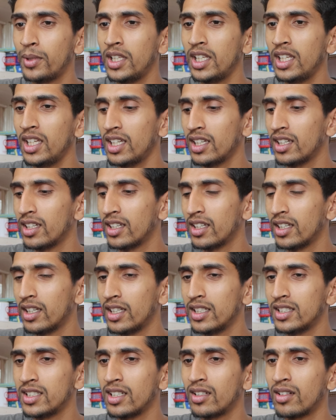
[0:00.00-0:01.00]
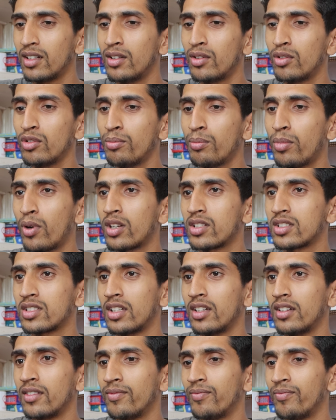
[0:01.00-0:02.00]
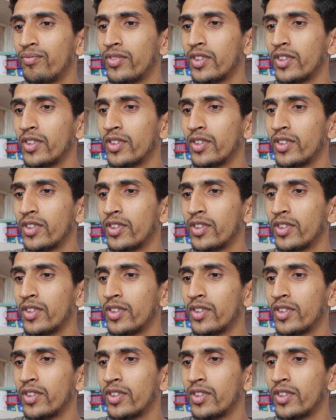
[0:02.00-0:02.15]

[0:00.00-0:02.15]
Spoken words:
p is equal to person.